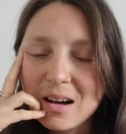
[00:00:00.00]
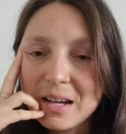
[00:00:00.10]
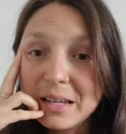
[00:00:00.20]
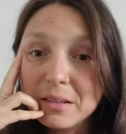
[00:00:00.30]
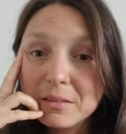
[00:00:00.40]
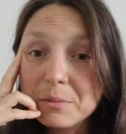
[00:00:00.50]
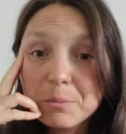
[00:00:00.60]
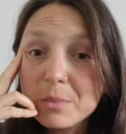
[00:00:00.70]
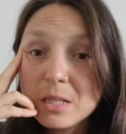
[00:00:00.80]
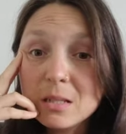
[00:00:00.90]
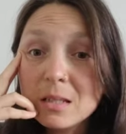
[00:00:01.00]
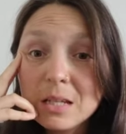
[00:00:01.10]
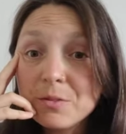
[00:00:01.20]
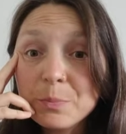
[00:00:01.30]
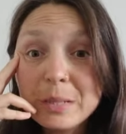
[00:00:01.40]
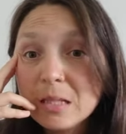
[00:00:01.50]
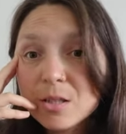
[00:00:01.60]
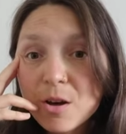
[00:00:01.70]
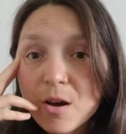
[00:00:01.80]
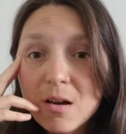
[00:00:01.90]
I didn't even meet
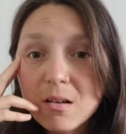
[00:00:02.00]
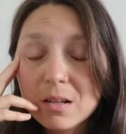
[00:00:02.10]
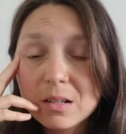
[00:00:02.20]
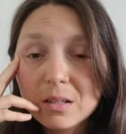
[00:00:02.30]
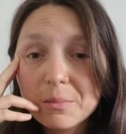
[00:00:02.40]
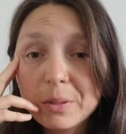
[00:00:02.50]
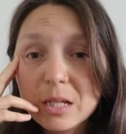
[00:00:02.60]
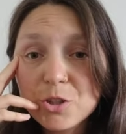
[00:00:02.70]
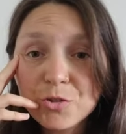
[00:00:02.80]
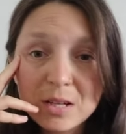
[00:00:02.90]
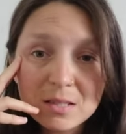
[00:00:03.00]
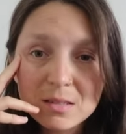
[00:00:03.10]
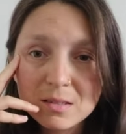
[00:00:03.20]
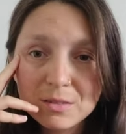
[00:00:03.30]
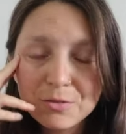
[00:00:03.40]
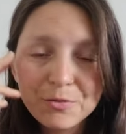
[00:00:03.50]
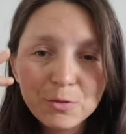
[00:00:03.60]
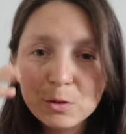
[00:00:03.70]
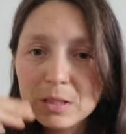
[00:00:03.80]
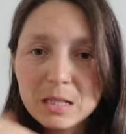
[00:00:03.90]
her, but I trusted
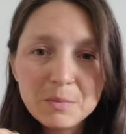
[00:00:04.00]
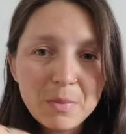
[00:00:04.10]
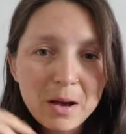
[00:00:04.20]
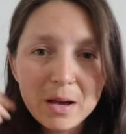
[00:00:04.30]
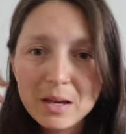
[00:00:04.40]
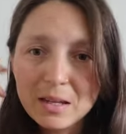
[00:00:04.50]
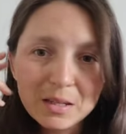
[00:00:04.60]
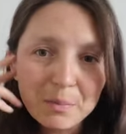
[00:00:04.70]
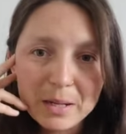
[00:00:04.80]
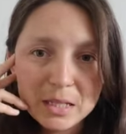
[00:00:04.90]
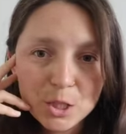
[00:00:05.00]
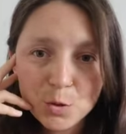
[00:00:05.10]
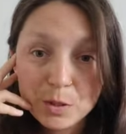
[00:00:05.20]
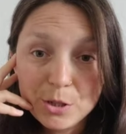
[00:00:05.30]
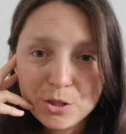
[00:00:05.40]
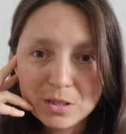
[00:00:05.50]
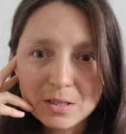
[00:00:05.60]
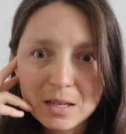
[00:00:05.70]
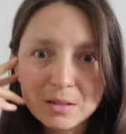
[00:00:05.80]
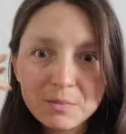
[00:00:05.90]
fully my
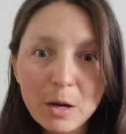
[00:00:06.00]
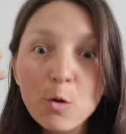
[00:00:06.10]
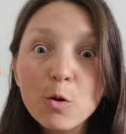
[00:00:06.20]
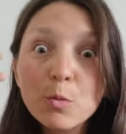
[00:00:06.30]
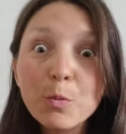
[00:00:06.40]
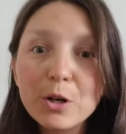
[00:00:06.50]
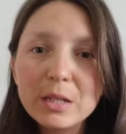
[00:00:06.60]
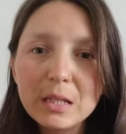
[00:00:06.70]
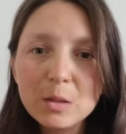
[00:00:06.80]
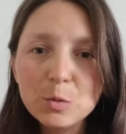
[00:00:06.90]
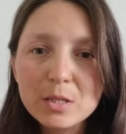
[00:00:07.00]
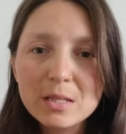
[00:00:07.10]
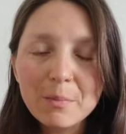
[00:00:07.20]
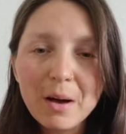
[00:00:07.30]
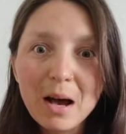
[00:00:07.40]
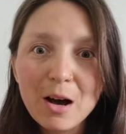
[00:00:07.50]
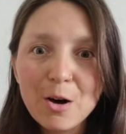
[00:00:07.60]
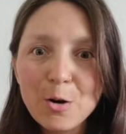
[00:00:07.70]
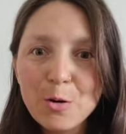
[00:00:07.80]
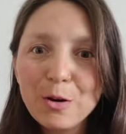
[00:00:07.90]
intuition, and my whole body was
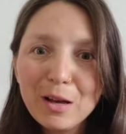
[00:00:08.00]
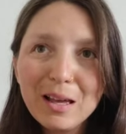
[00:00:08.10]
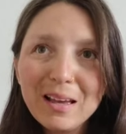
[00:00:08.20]
somehow,